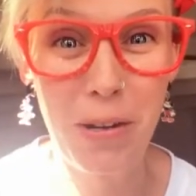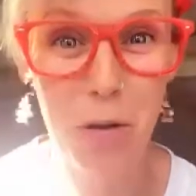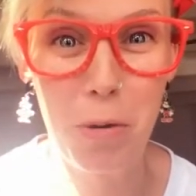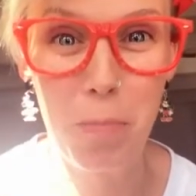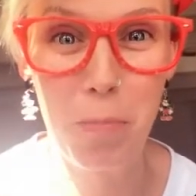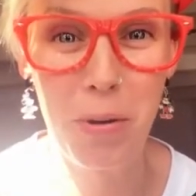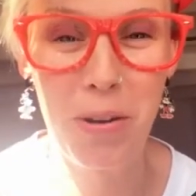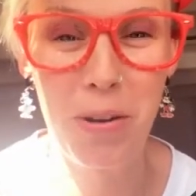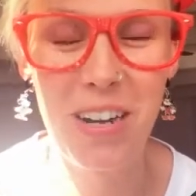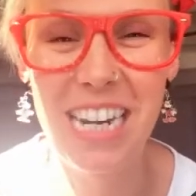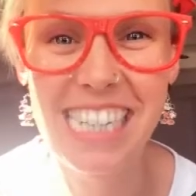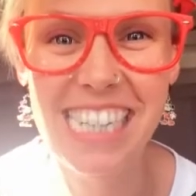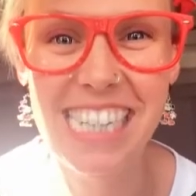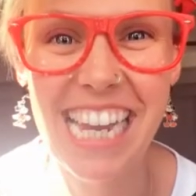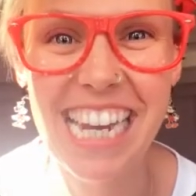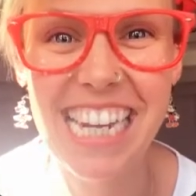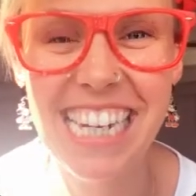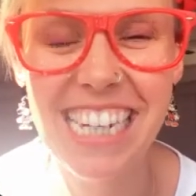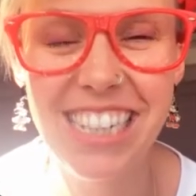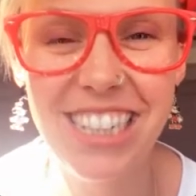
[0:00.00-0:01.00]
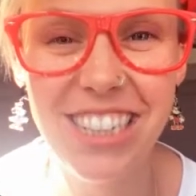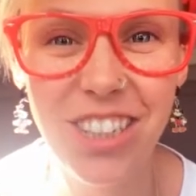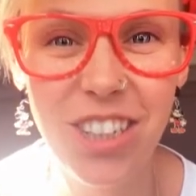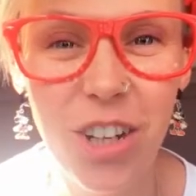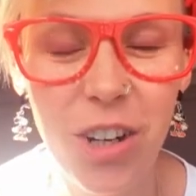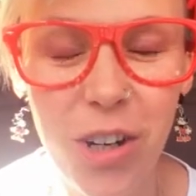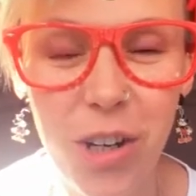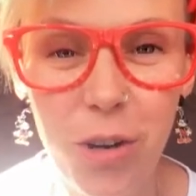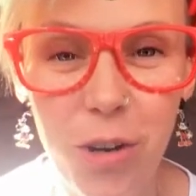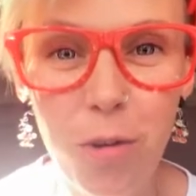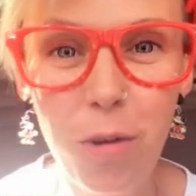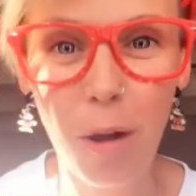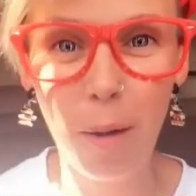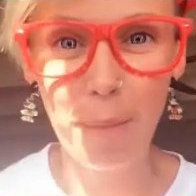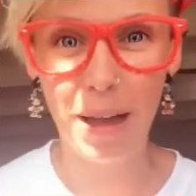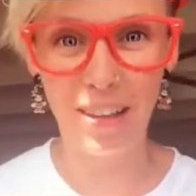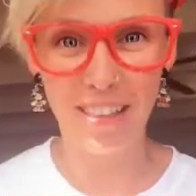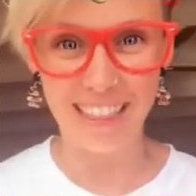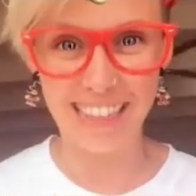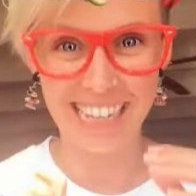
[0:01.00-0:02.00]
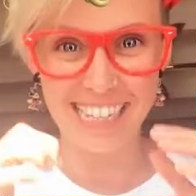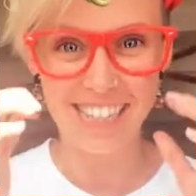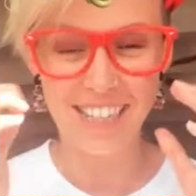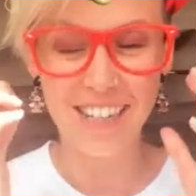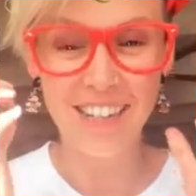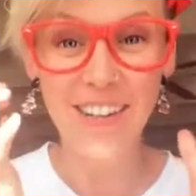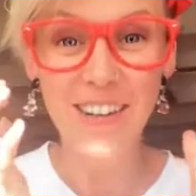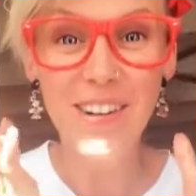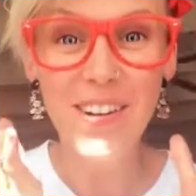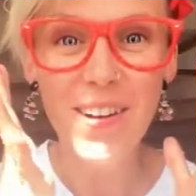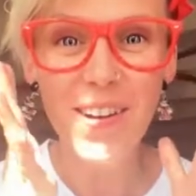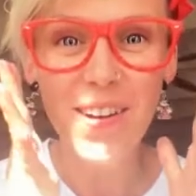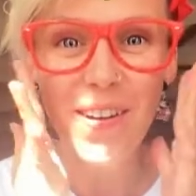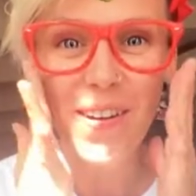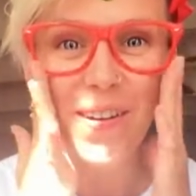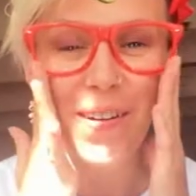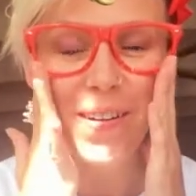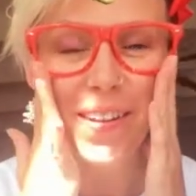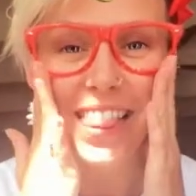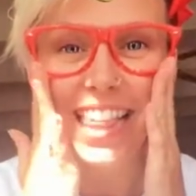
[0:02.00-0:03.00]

duper excited to show you about this new